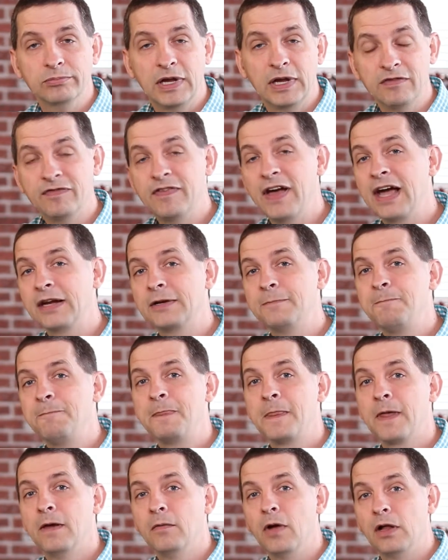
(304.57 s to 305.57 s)
In fact,
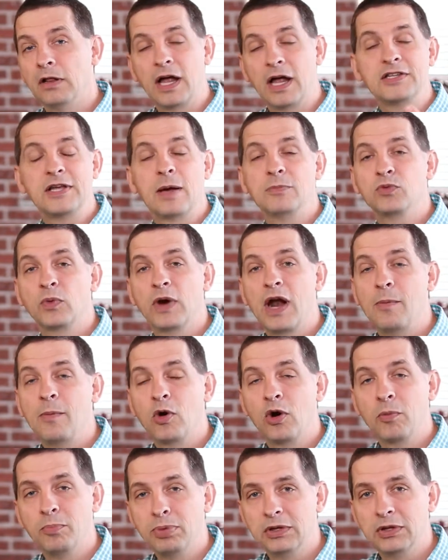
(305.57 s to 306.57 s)
a lot of times when I'm
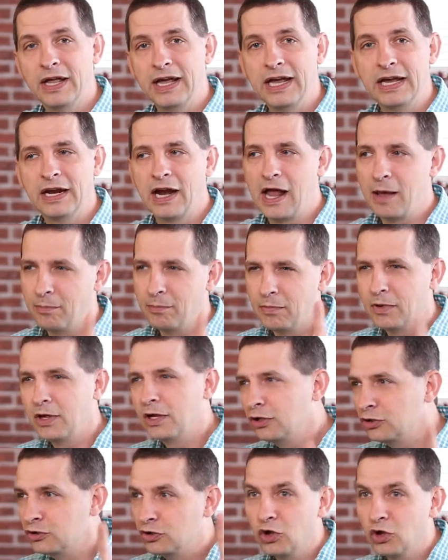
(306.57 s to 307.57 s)
on a plane and I'm
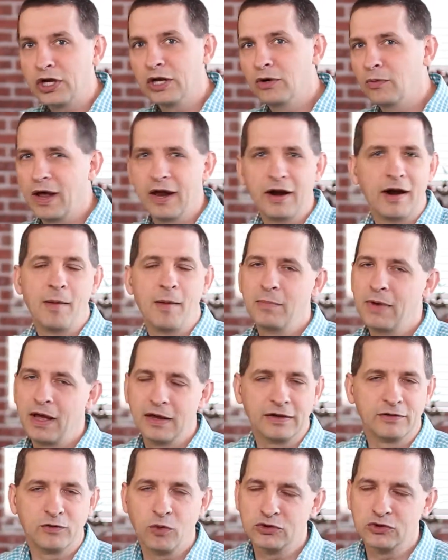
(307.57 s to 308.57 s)
looking around, of
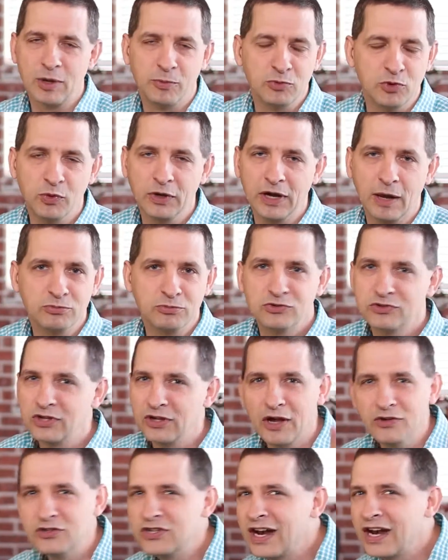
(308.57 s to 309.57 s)
course
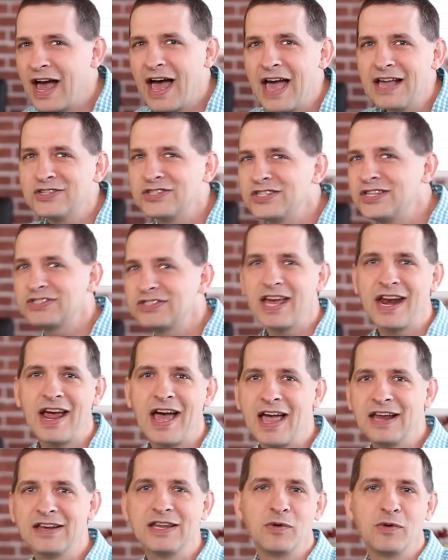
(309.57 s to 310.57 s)
is that a high C, is that a
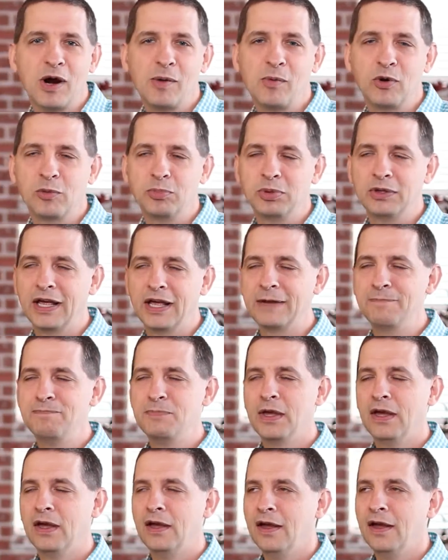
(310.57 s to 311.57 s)
high D when I'm on a plane?
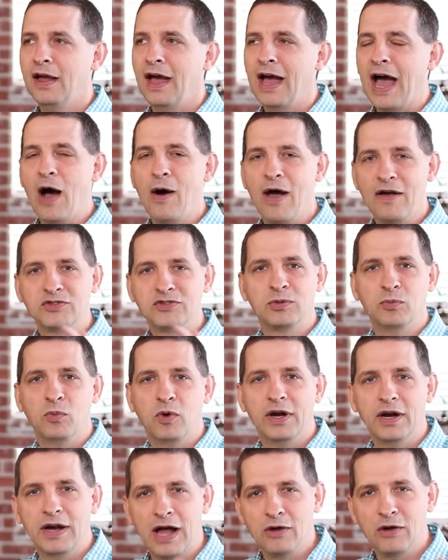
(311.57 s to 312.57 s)
I'll have
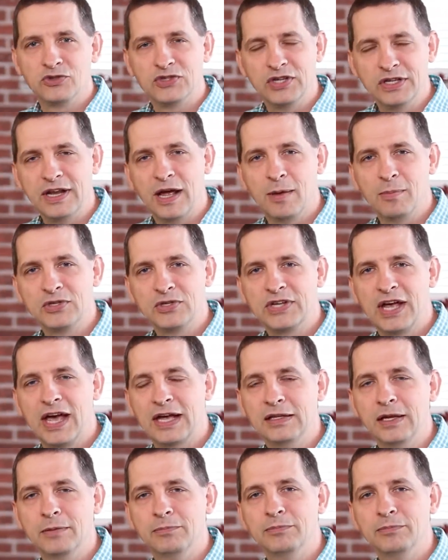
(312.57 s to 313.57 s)
someone, I'll sit down beside
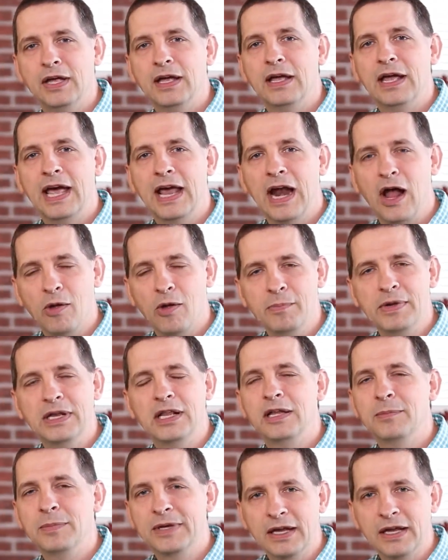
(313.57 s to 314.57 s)
them, and I'll
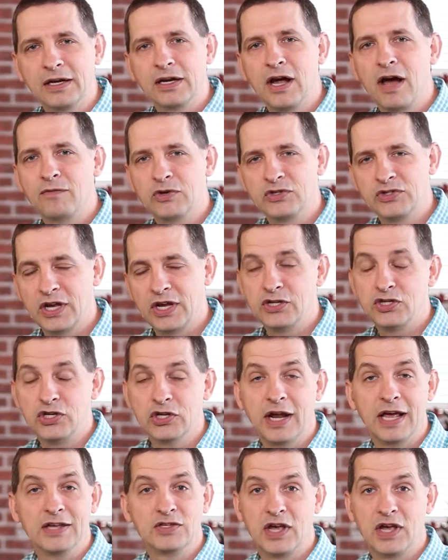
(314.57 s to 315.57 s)
immediately begin a conversation
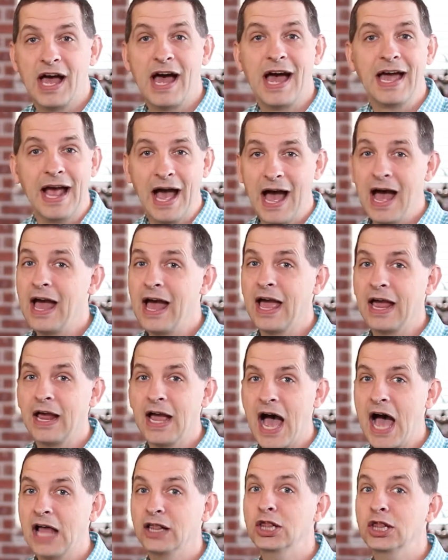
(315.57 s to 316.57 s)
as a high I.
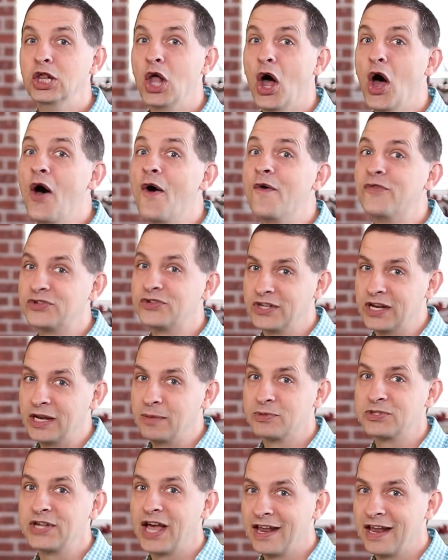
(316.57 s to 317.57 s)
I love sitting
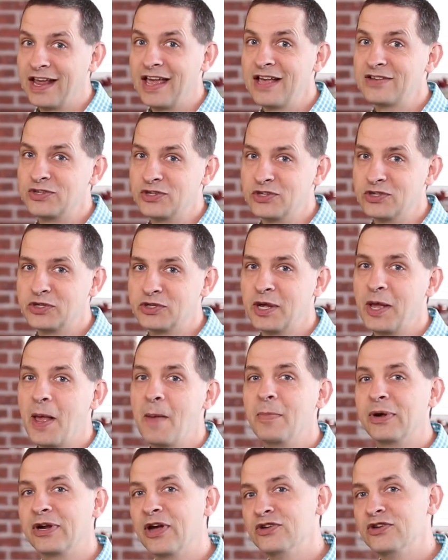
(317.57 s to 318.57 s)
beside S's
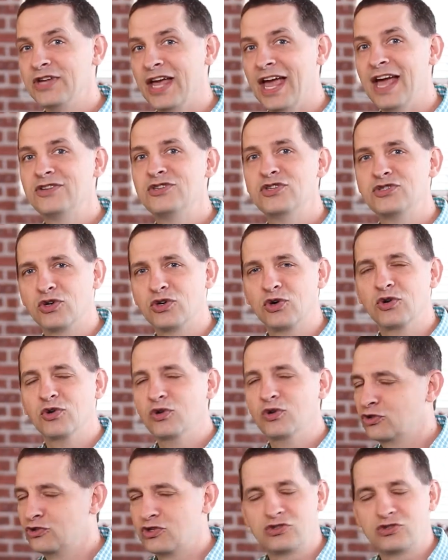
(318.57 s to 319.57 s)
because S's are
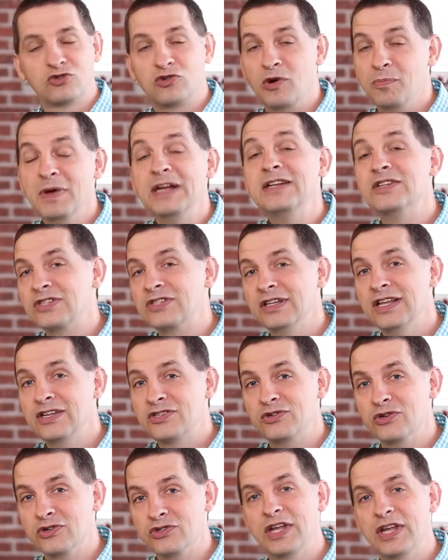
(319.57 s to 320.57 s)
tremendous
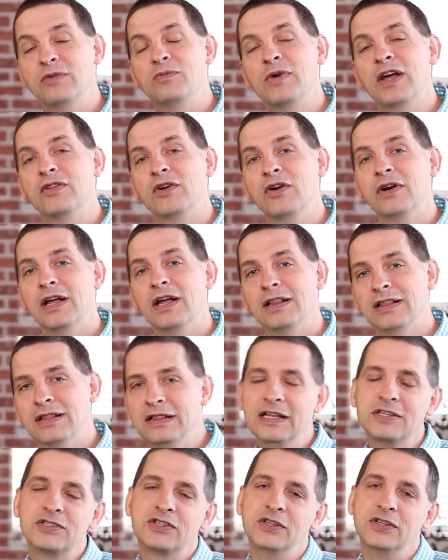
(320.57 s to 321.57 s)
listeners. They'd rather
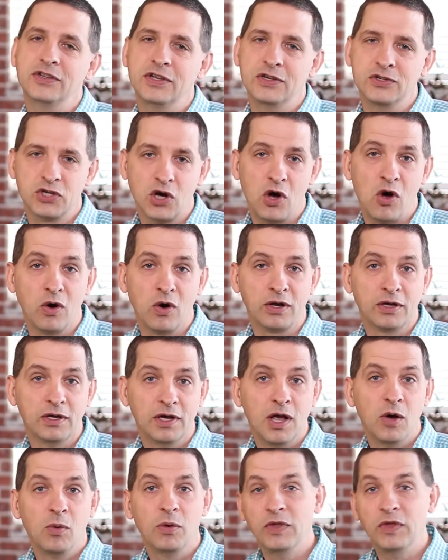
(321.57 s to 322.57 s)
listen than talk
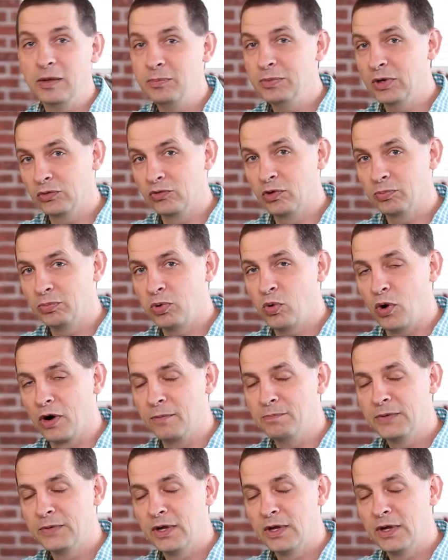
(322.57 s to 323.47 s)
when they build rapport.